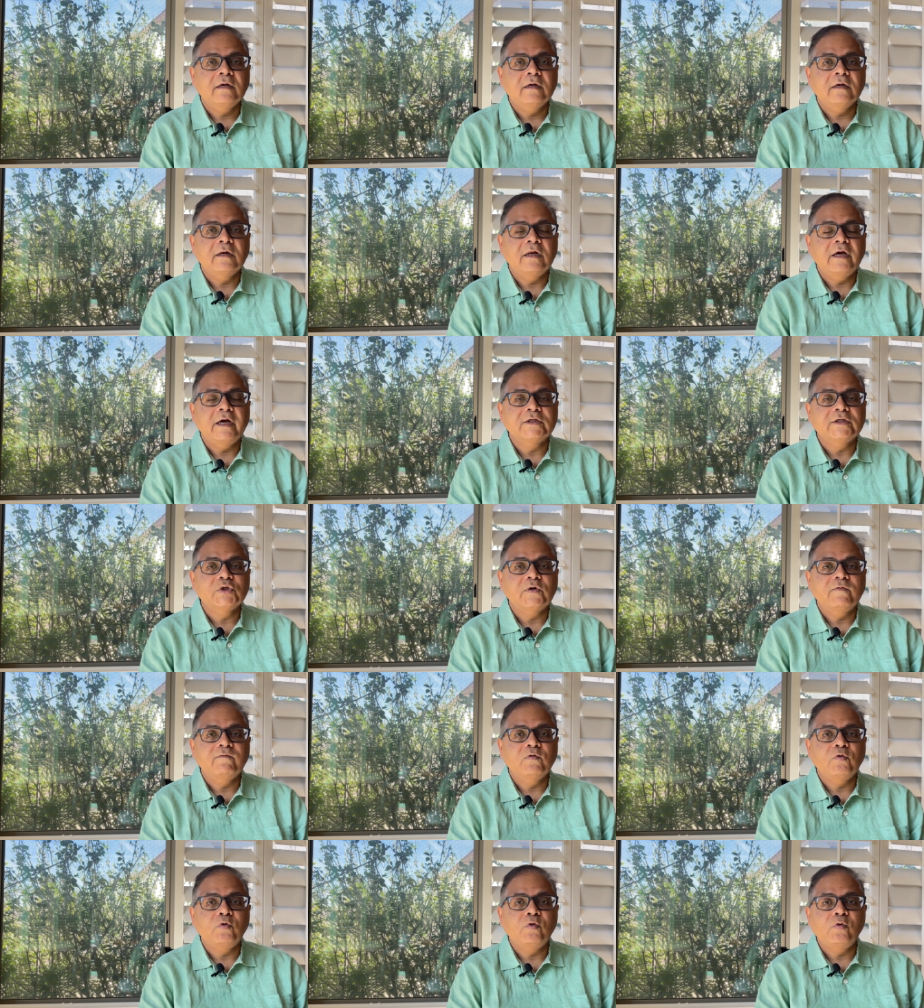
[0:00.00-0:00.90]
glass
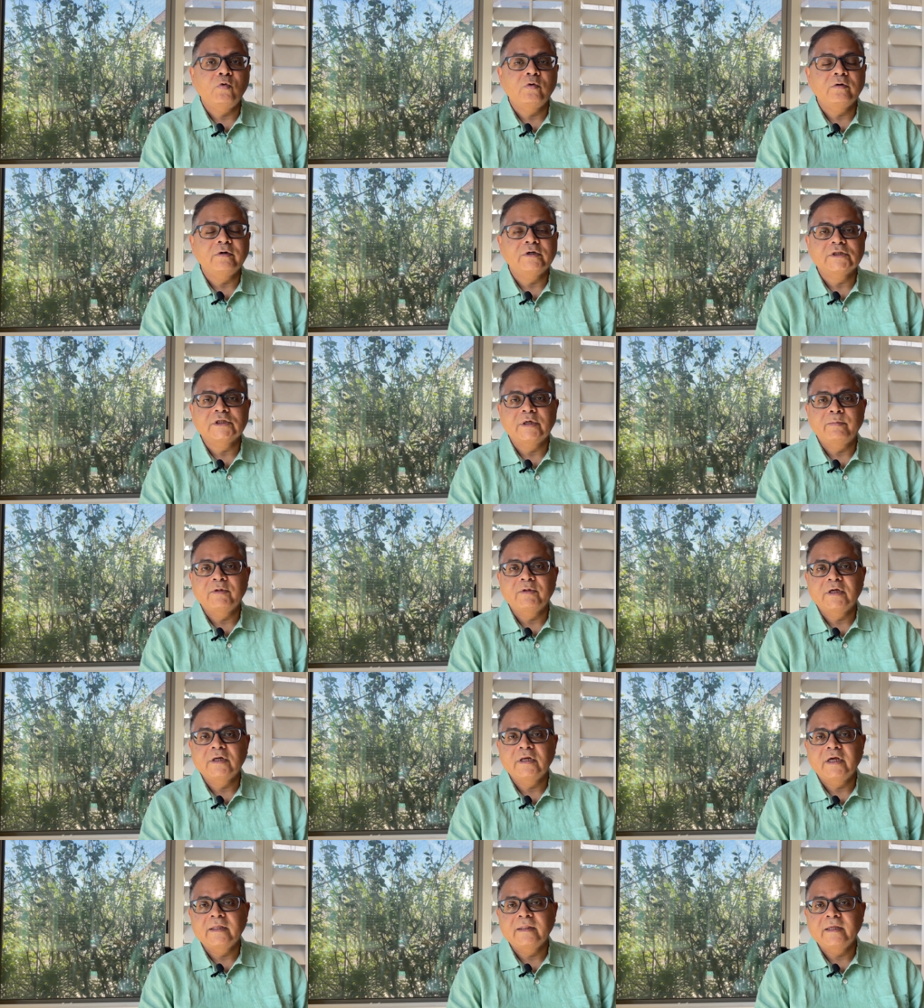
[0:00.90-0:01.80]
of coke or
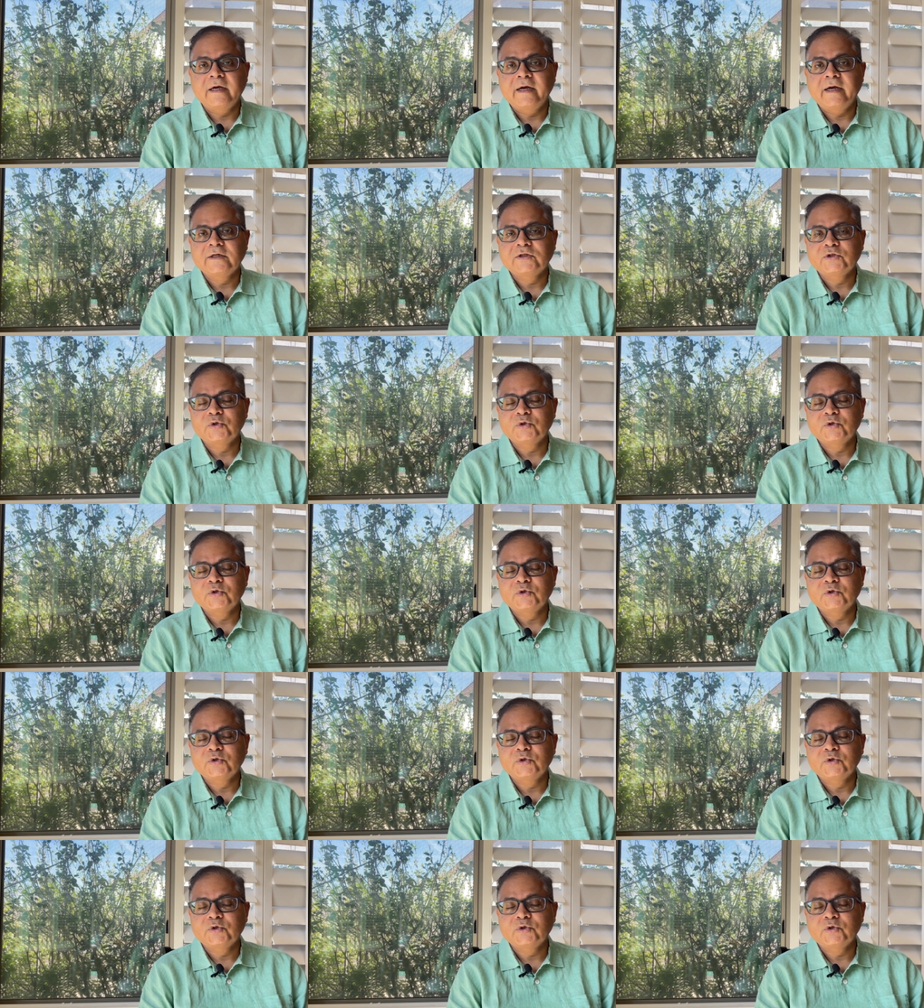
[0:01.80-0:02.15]
something like that.